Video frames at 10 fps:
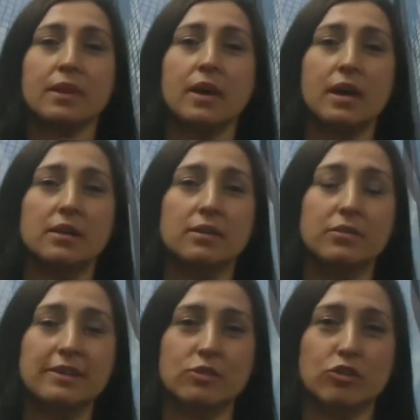And the
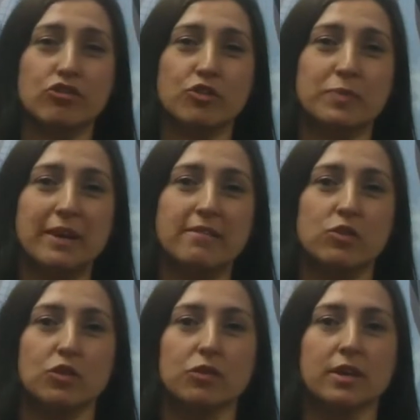research is based
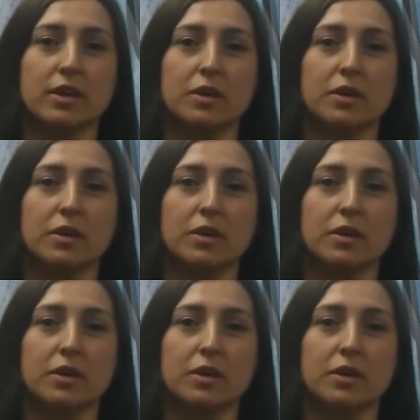on